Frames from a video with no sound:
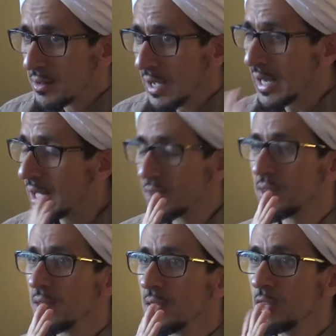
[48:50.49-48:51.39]

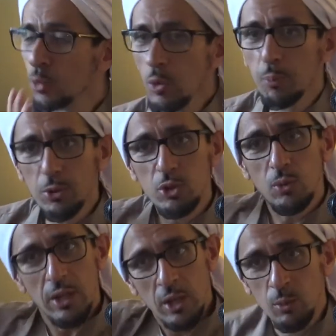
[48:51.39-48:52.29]
Khalas. It will put
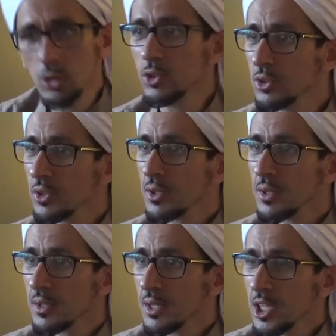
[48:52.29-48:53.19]
you in a mood,
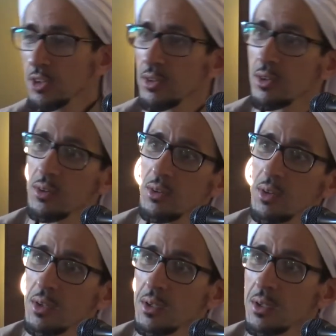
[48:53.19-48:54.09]
you know.
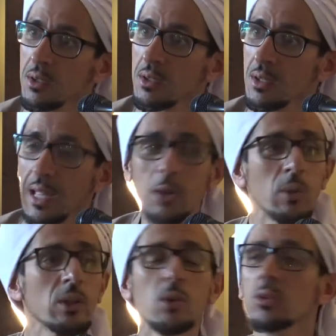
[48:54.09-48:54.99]
Like
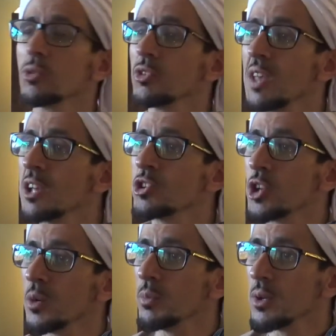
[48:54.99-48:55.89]
when you go to a sex
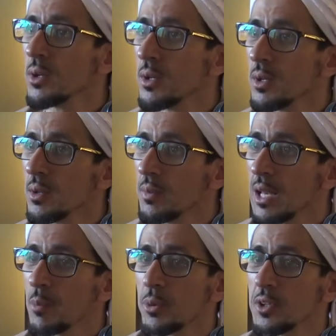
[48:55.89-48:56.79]
shop. May
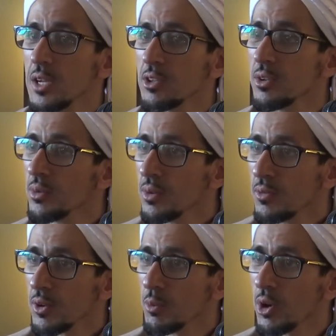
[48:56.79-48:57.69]
Allah protect you
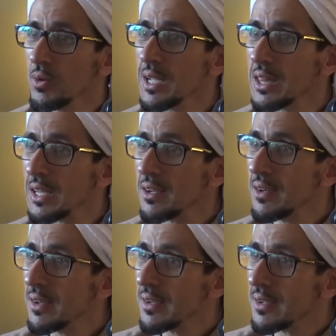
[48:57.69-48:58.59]
from going there.
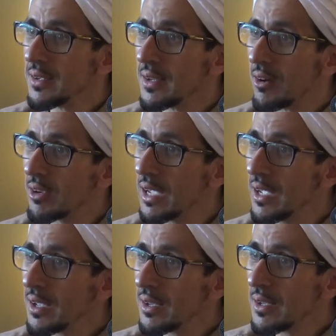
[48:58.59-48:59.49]

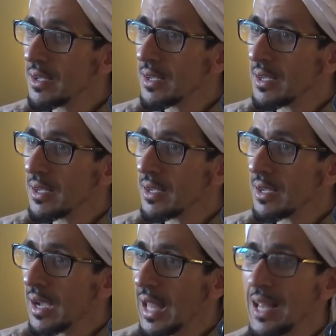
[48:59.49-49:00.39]
Okay?
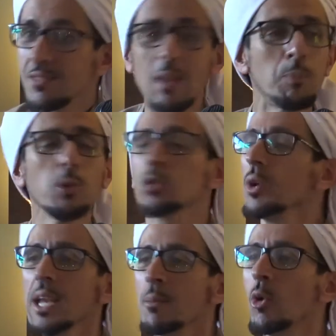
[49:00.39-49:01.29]
Khalas, they put
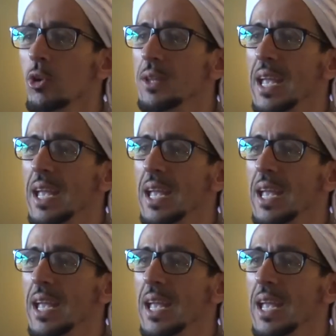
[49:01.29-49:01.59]
you in a mood.